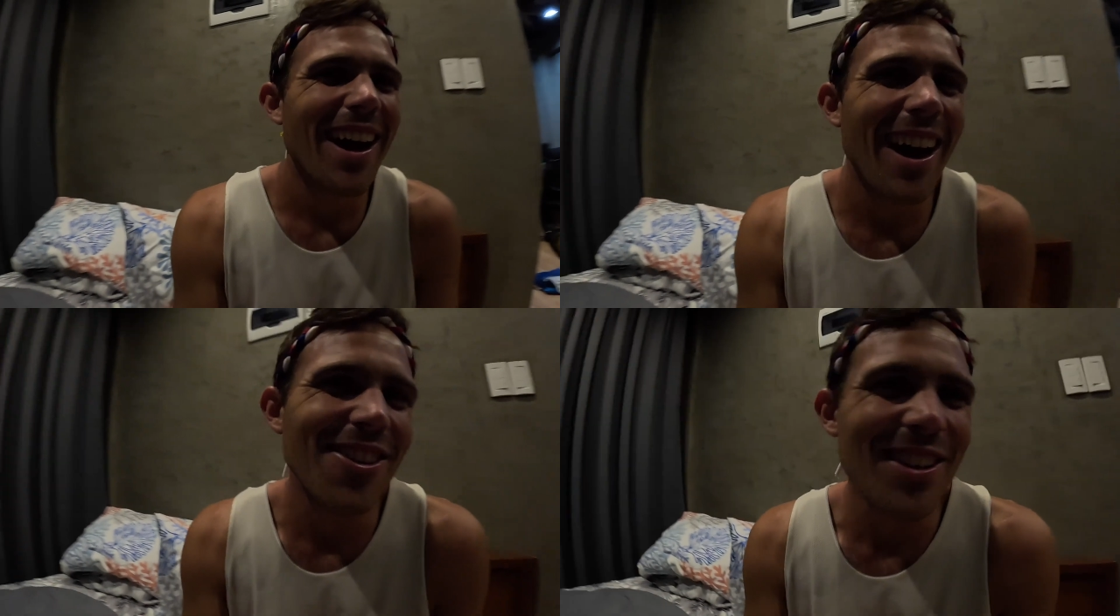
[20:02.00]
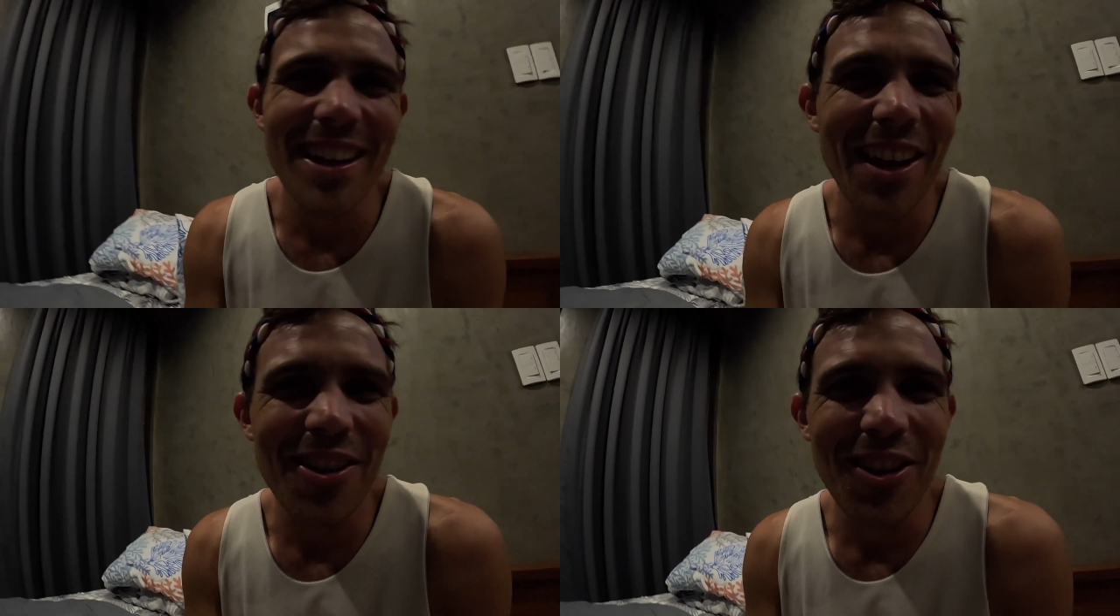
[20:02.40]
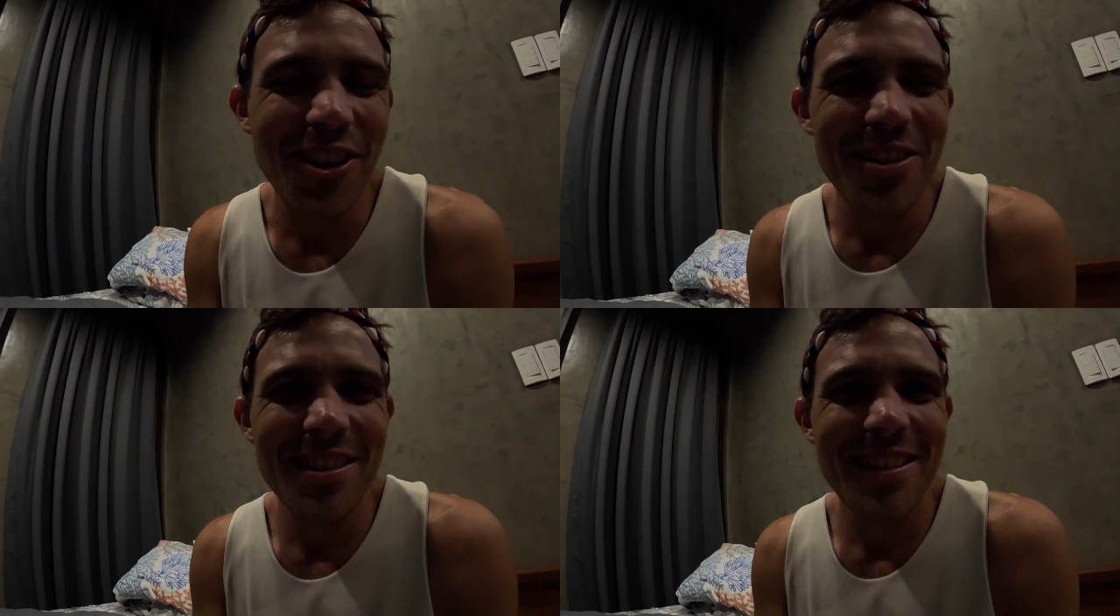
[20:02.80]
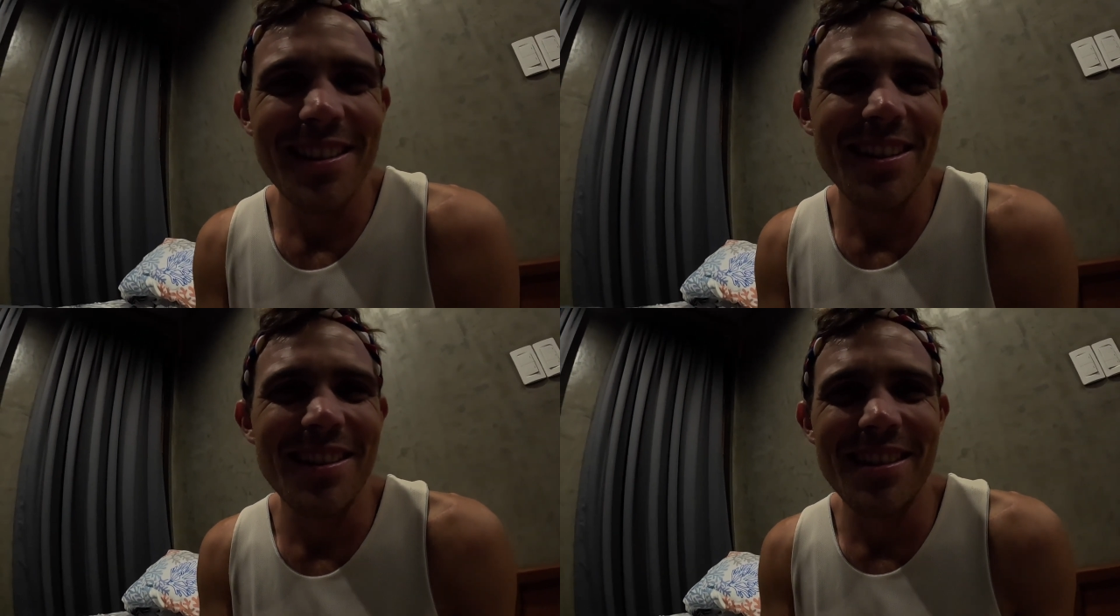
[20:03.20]
I don't like aircon
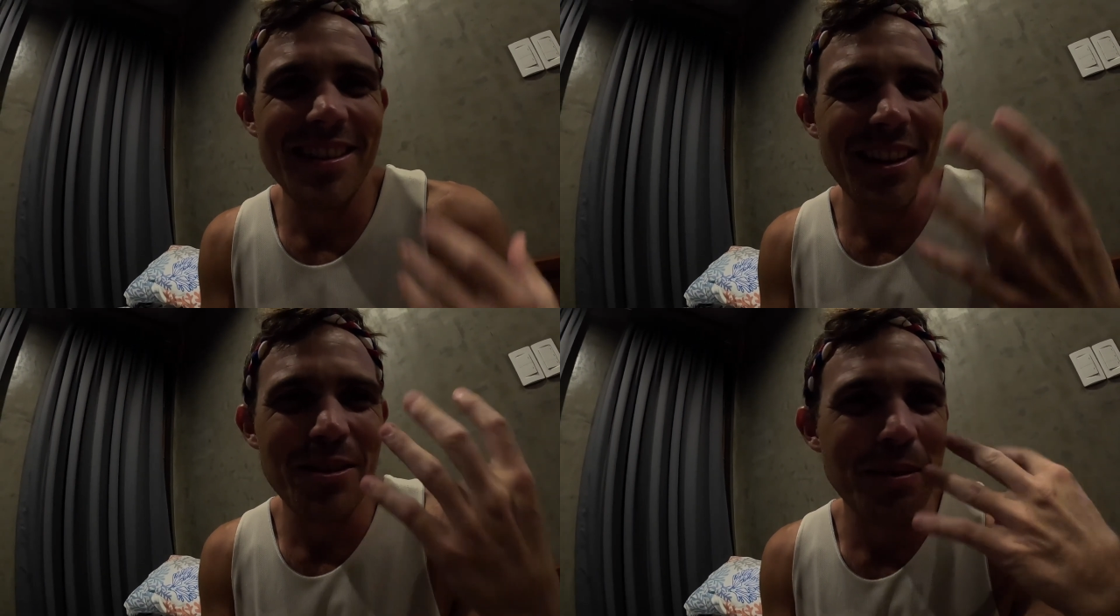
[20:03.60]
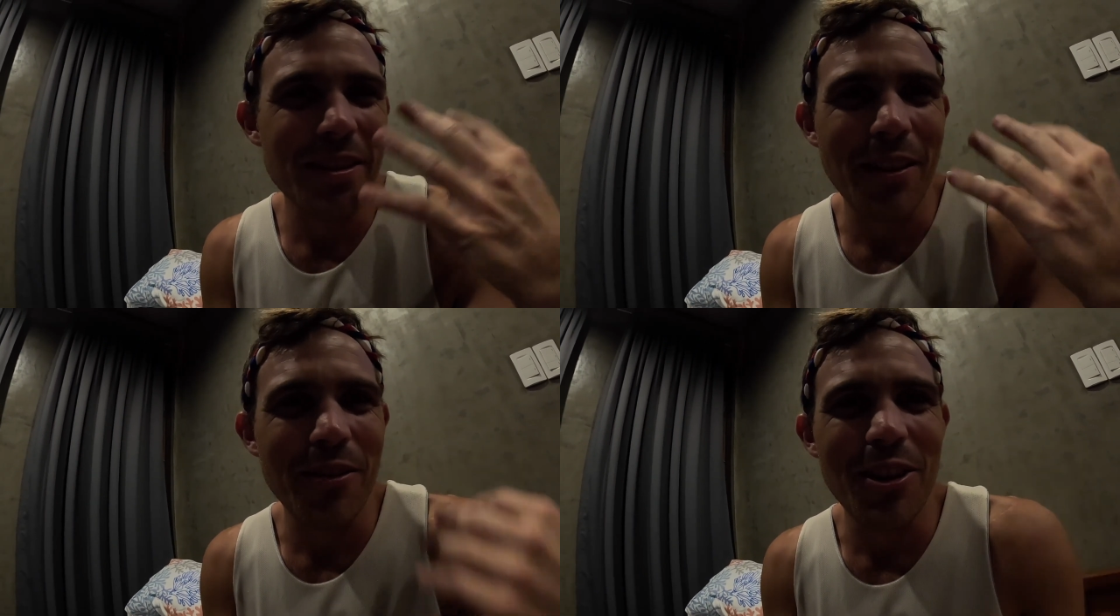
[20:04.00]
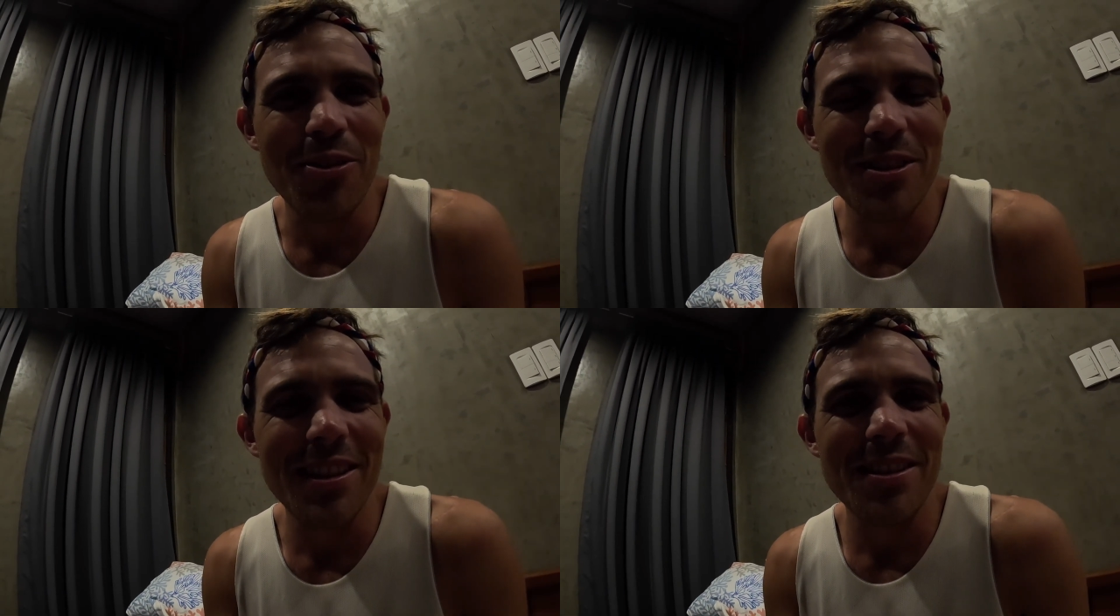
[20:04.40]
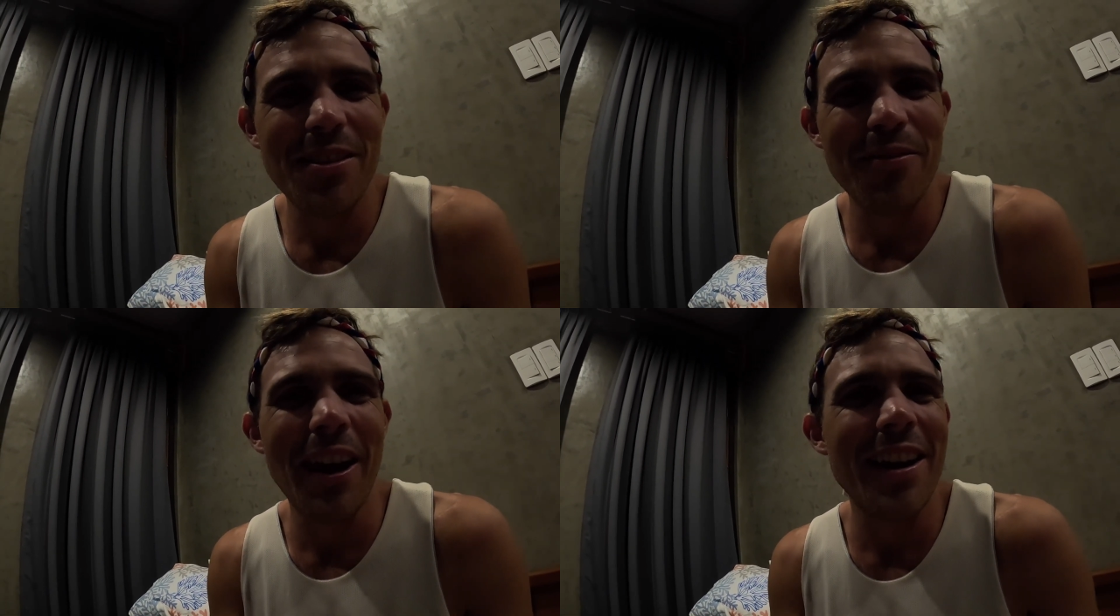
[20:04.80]
because it gives me stuffy noses.
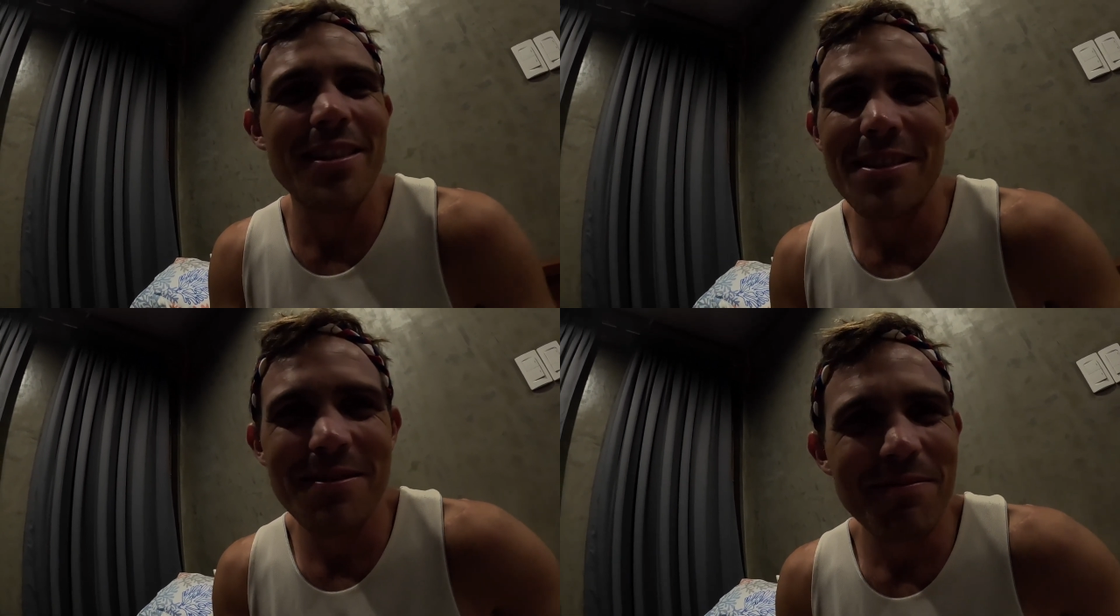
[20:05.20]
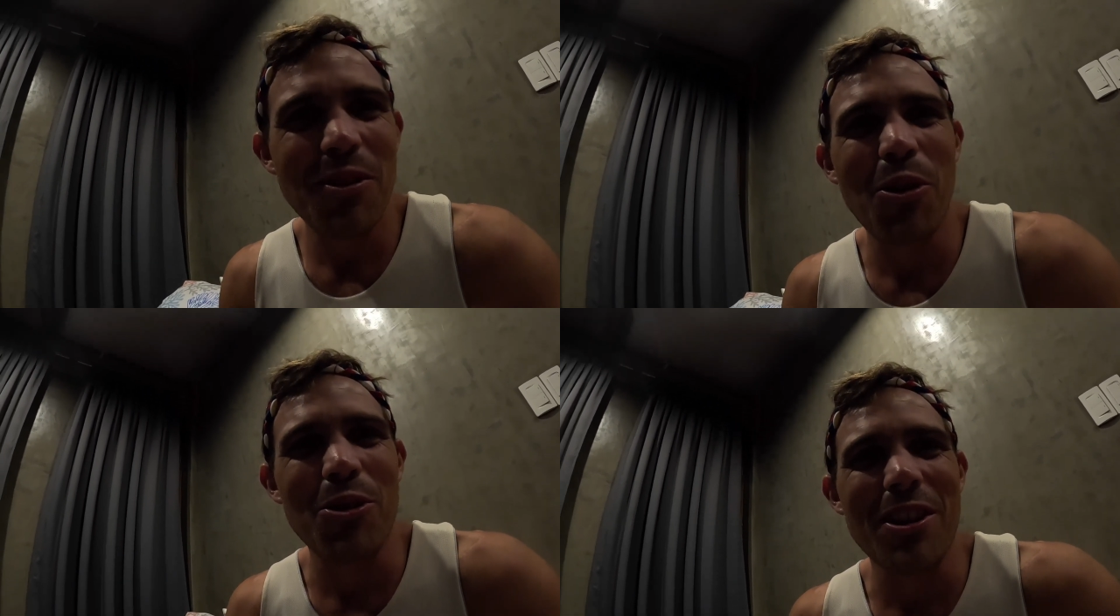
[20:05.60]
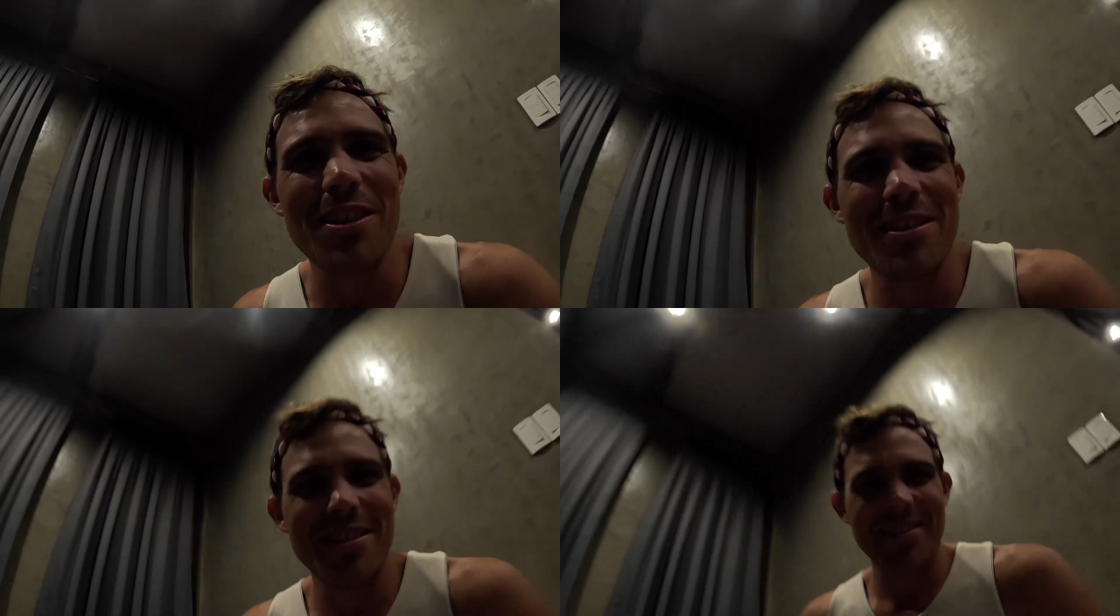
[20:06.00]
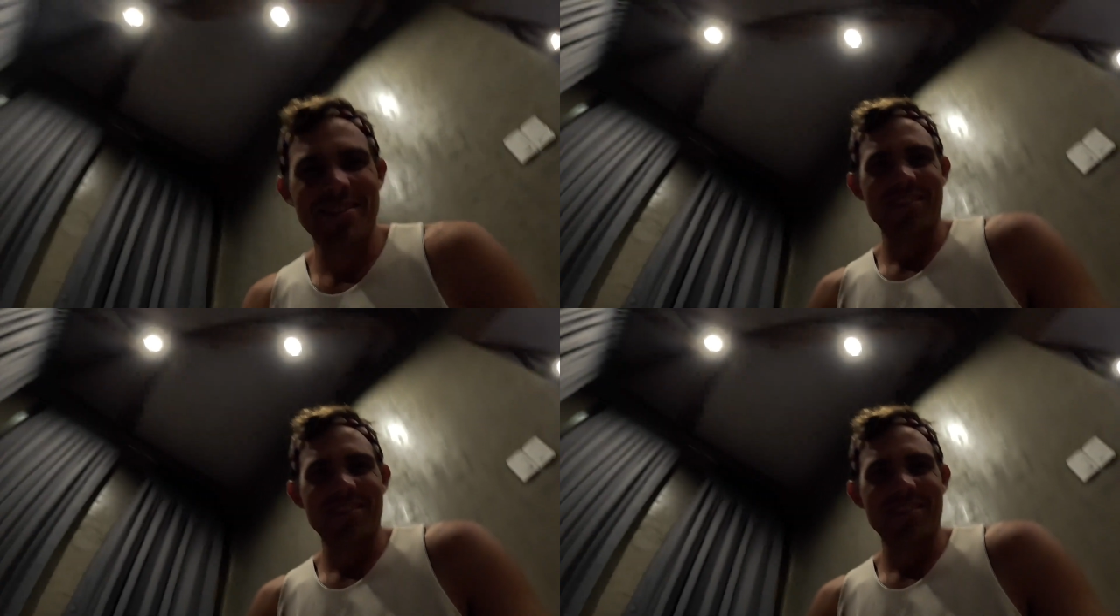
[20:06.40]
Fan, all good.